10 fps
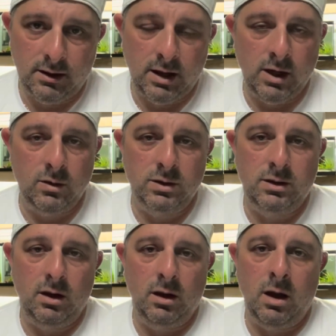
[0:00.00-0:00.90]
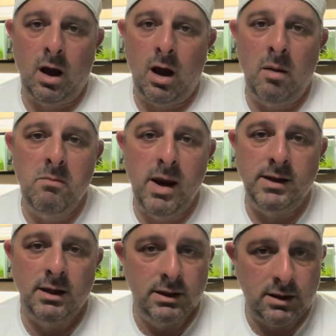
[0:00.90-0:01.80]
They used
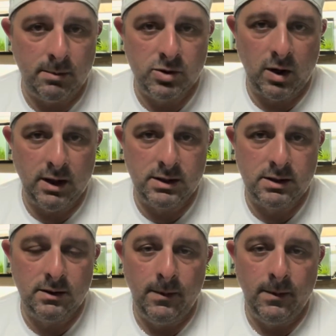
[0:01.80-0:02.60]
amazing substrates